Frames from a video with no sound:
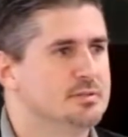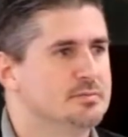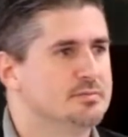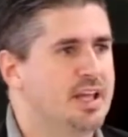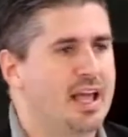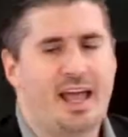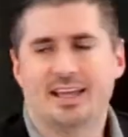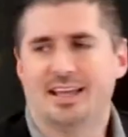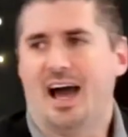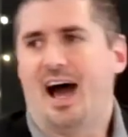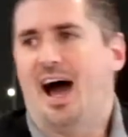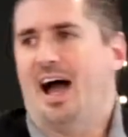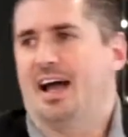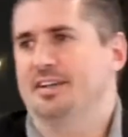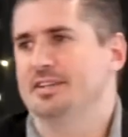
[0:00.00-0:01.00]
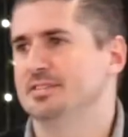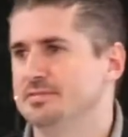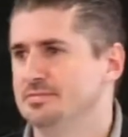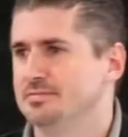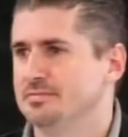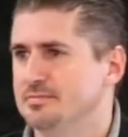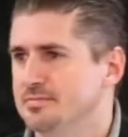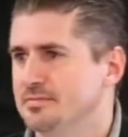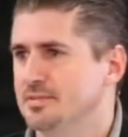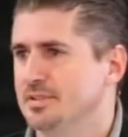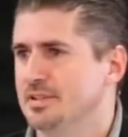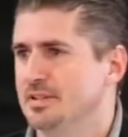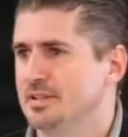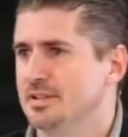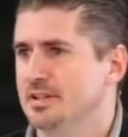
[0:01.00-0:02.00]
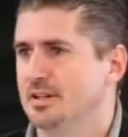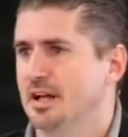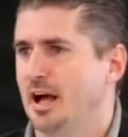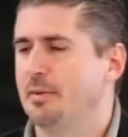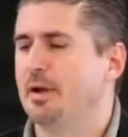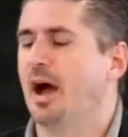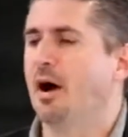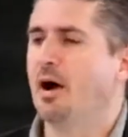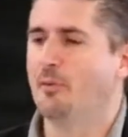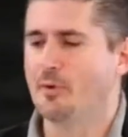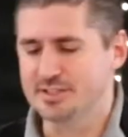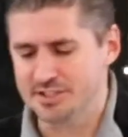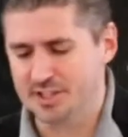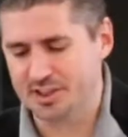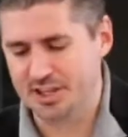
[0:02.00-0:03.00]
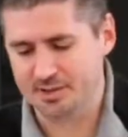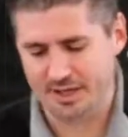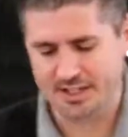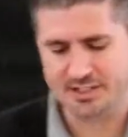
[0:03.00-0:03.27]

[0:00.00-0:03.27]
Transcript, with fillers: They hate God. I mean, I want you to think about